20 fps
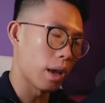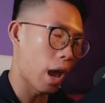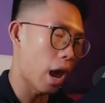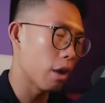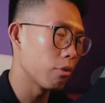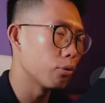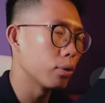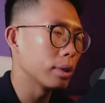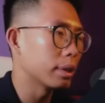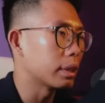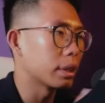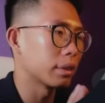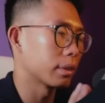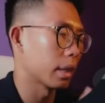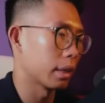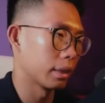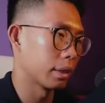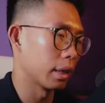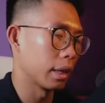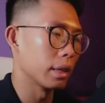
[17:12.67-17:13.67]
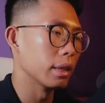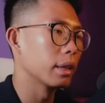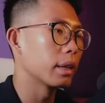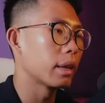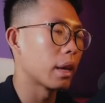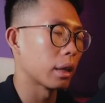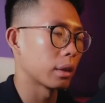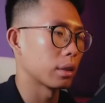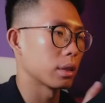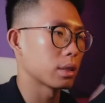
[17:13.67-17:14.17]
Everything that the
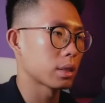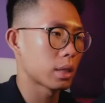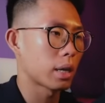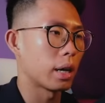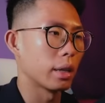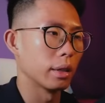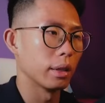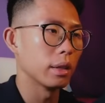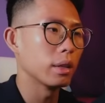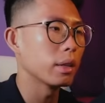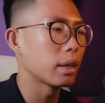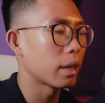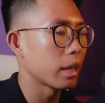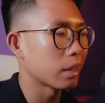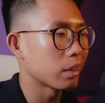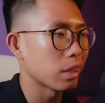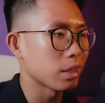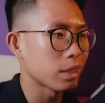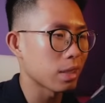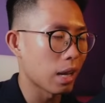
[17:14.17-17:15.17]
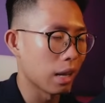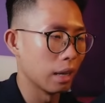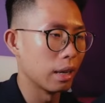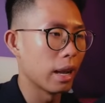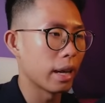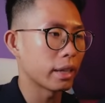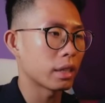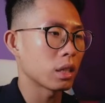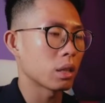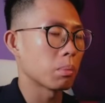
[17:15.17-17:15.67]
indicators can't. Indicators are
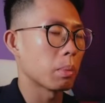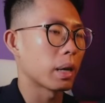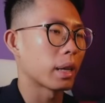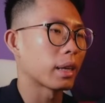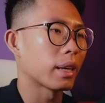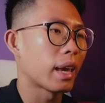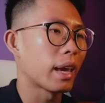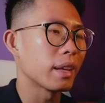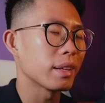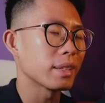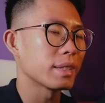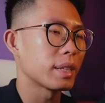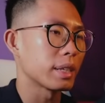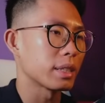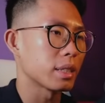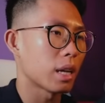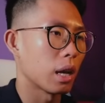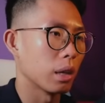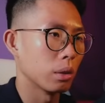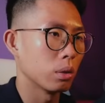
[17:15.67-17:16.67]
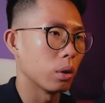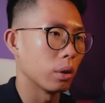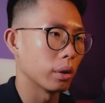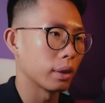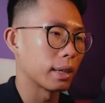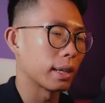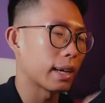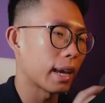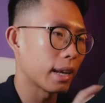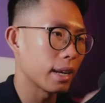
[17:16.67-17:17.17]
lagging, but the candlesticks are not.
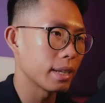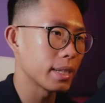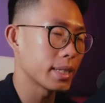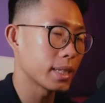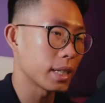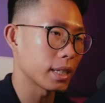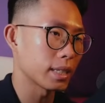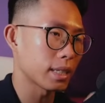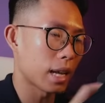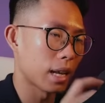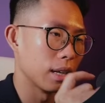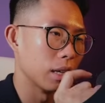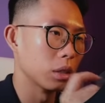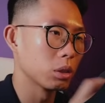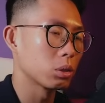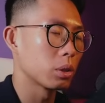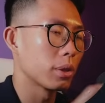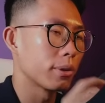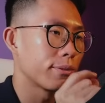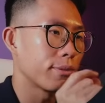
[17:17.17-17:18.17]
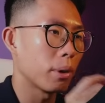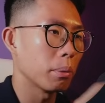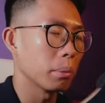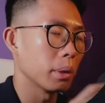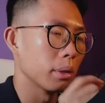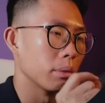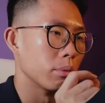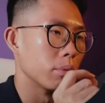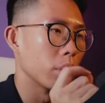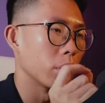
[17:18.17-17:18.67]
The candlesticks are literally formed
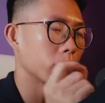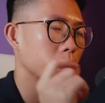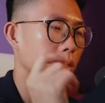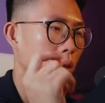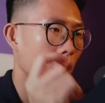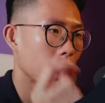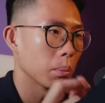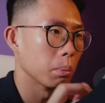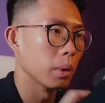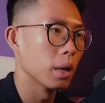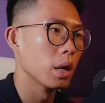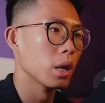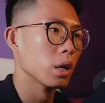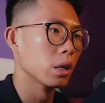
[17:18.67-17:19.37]
in real time.